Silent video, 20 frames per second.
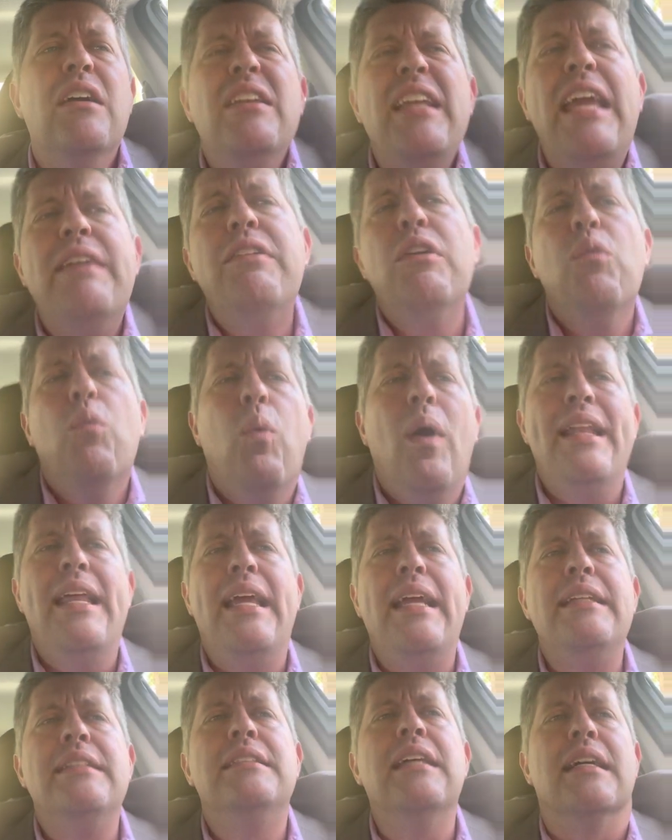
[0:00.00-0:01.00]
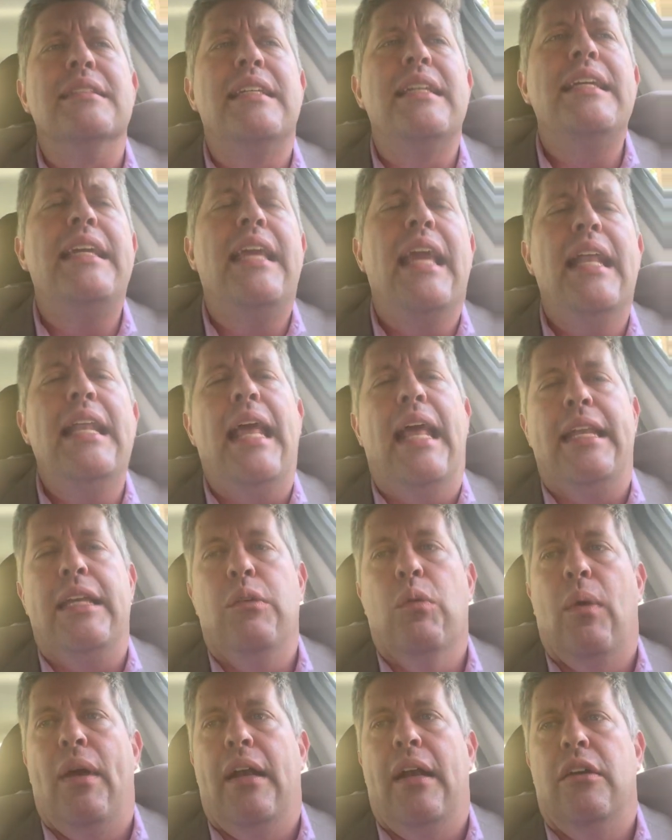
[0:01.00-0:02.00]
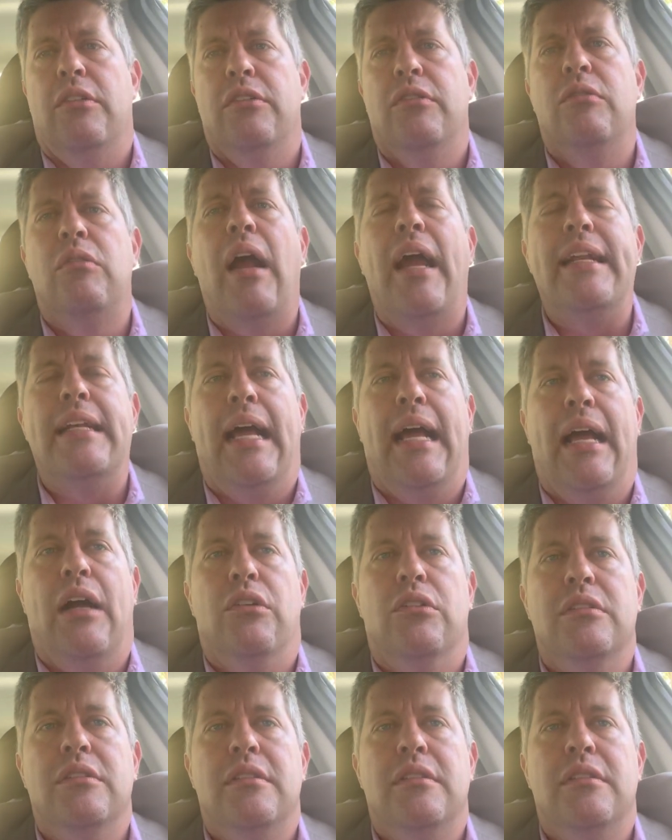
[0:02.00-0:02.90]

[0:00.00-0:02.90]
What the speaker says: Even winning doesn't get anywhere right now.